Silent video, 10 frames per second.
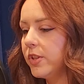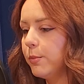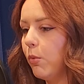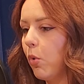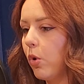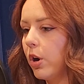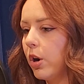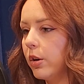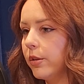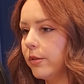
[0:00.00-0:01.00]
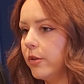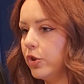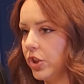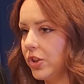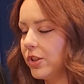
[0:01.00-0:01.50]
was more
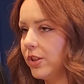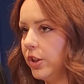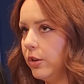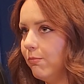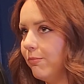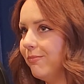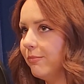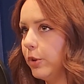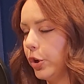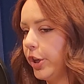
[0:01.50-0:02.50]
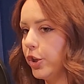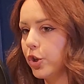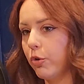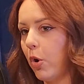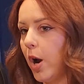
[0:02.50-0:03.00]
just learning
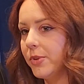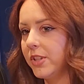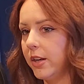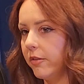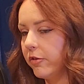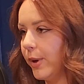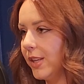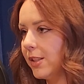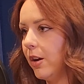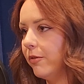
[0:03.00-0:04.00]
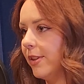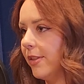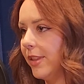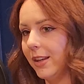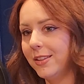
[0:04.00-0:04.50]
to grow up, stand up for myself,
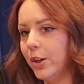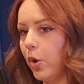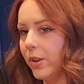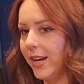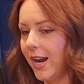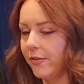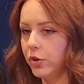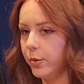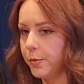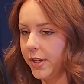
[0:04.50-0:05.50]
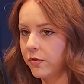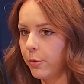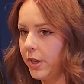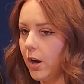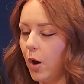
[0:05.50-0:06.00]
and think, like I have to do what's best
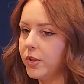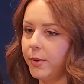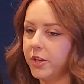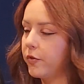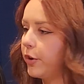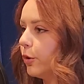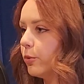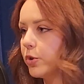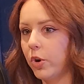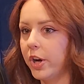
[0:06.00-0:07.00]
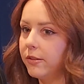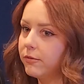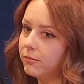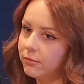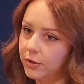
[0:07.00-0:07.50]
for me, not what's best for you.
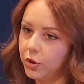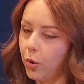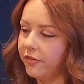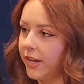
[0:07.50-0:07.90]
Sorry. Correct. No